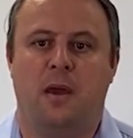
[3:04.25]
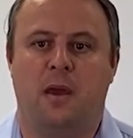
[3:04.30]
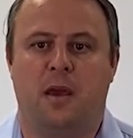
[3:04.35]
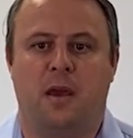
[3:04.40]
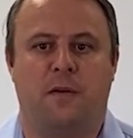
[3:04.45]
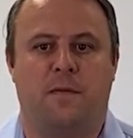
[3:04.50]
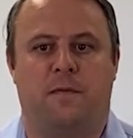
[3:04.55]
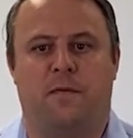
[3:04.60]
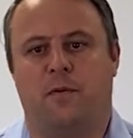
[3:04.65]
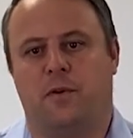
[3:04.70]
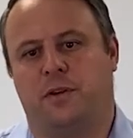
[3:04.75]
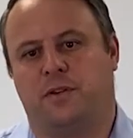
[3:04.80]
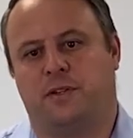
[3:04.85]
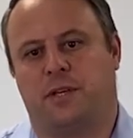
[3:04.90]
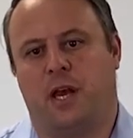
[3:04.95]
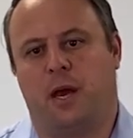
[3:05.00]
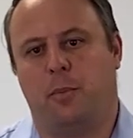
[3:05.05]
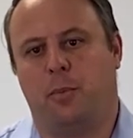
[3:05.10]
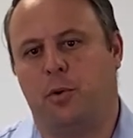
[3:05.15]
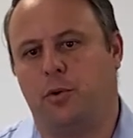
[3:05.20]
If, for
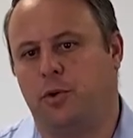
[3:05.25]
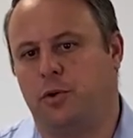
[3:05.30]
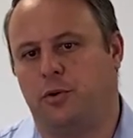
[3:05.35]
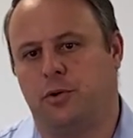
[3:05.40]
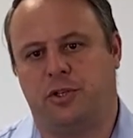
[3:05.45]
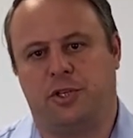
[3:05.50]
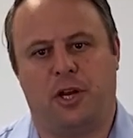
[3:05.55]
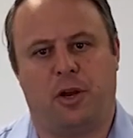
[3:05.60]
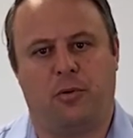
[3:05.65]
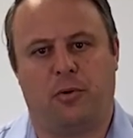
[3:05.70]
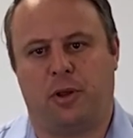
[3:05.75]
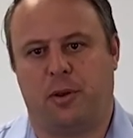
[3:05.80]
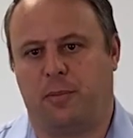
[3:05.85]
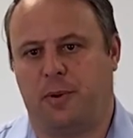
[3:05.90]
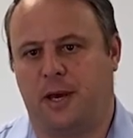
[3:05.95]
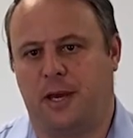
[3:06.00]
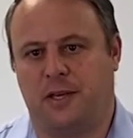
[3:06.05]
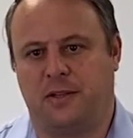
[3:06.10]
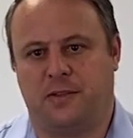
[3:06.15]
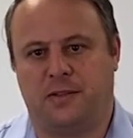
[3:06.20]
example, you are generally
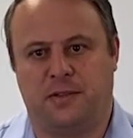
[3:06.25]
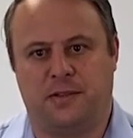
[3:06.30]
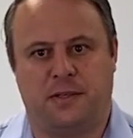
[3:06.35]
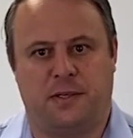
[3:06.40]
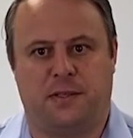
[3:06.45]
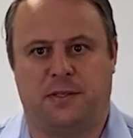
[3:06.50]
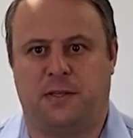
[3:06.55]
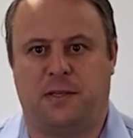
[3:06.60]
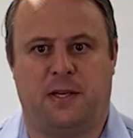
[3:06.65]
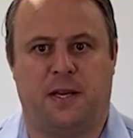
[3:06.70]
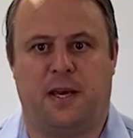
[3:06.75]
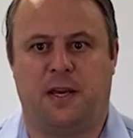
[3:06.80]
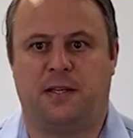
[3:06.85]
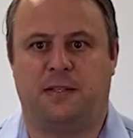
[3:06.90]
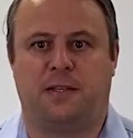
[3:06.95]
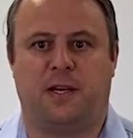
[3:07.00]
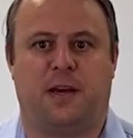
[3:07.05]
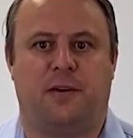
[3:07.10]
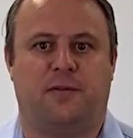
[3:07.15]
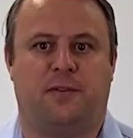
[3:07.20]
paid 60
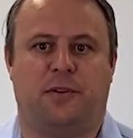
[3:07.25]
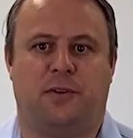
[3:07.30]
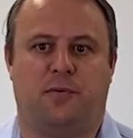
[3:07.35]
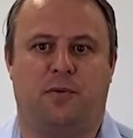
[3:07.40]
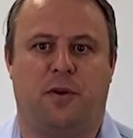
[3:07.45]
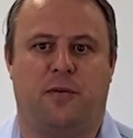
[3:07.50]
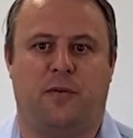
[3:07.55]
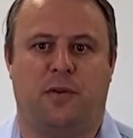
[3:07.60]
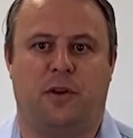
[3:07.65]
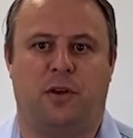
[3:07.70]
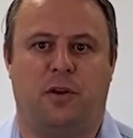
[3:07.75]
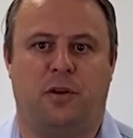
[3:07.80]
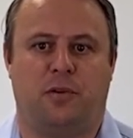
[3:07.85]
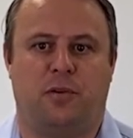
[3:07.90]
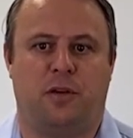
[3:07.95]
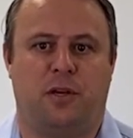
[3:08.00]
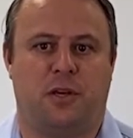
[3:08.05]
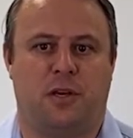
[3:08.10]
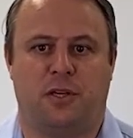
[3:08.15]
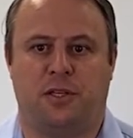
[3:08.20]
days after the revenue
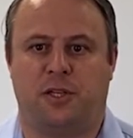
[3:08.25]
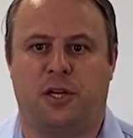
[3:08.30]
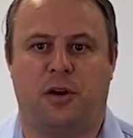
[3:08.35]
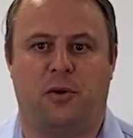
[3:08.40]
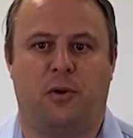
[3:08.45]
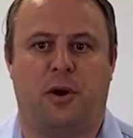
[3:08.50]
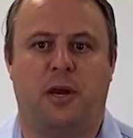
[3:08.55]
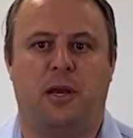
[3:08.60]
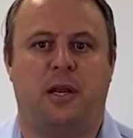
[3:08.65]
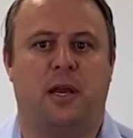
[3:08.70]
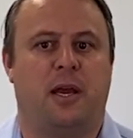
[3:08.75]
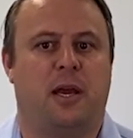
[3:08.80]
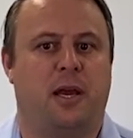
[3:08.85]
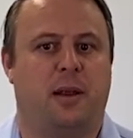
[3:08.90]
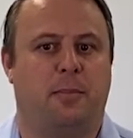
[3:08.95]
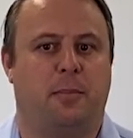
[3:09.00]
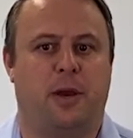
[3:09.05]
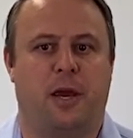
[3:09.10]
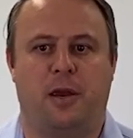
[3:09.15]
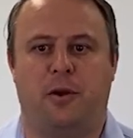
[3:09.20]
that you generate
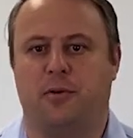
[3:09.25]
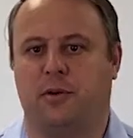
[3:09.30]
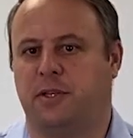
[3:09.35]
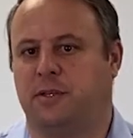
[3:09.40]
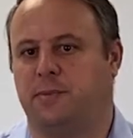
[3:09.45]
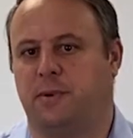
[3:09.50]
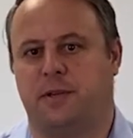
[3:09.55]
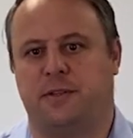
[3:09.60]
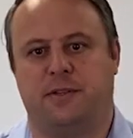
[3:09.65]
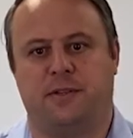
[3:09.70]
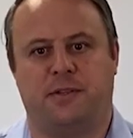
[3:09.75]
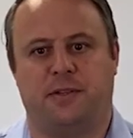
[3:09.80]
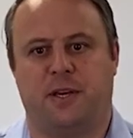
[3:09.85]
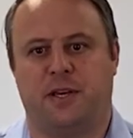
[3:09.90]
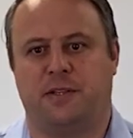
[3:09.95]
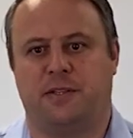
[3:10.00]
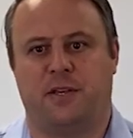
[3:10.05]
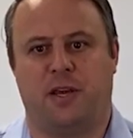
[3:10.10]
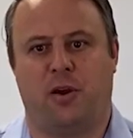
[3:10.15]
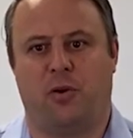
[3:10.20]
and pay your expenses
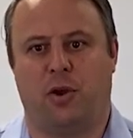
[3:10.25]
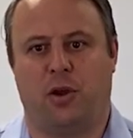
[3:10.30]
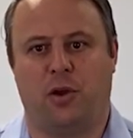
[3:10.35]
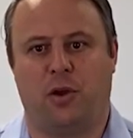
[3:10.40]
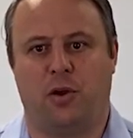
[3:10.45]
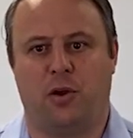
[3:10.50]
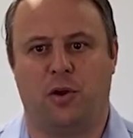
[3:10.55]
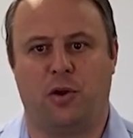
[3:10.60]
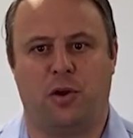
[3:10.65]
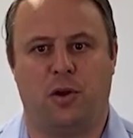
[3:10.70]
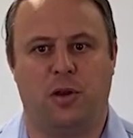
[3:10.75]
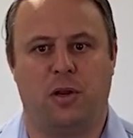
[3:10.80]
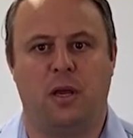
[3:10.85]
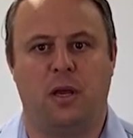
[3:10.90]
as they are incurred,